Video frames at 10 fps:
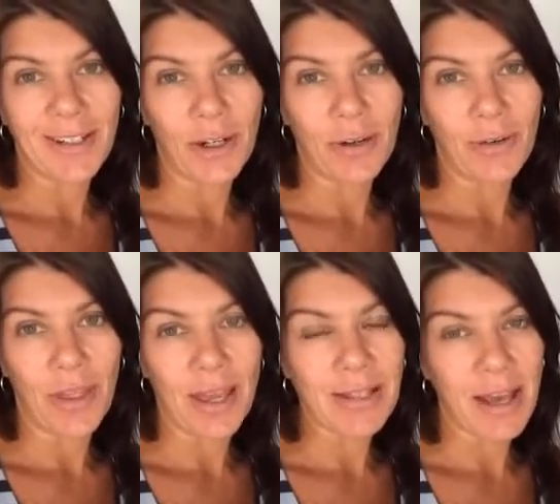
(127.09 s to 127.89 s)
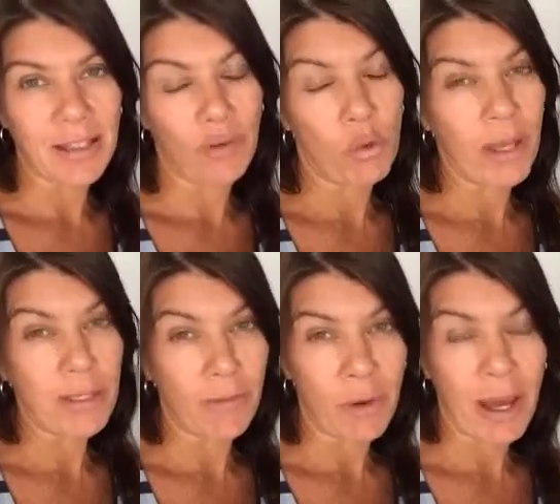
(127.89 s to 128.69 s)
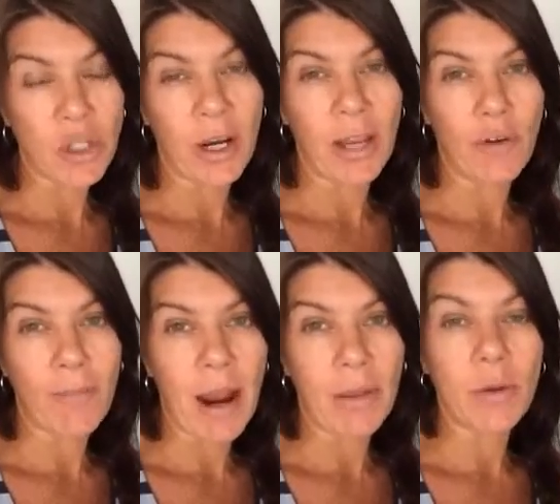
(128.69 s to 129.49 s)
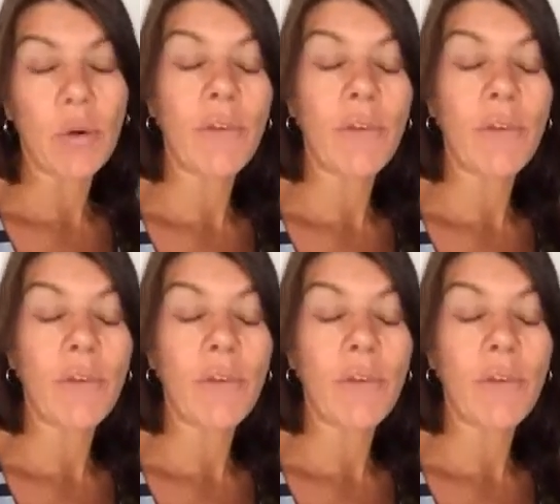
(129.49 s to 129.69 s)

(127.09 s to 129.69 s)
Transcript: you know, these last 4 weeks, if you are training for a marathon,